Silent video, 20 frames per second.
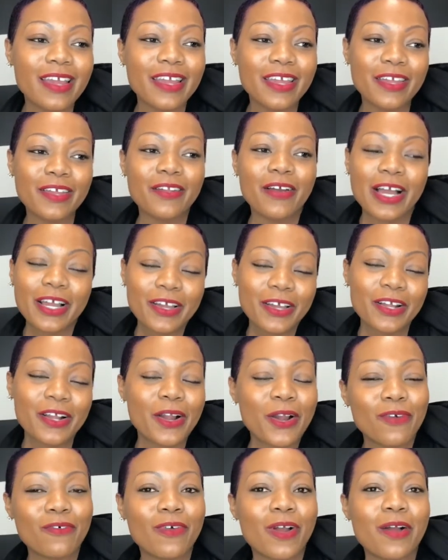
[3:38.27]
You know, I couldn't
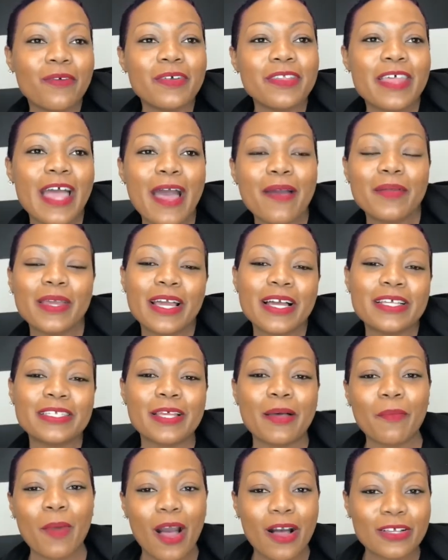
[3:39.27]
go wrong with that because
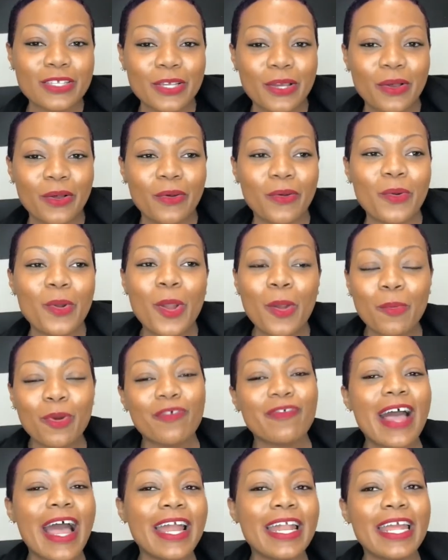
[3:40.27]
I'm also
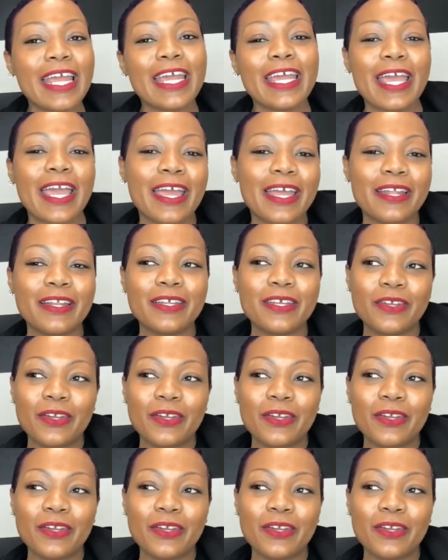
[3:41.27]
providing and,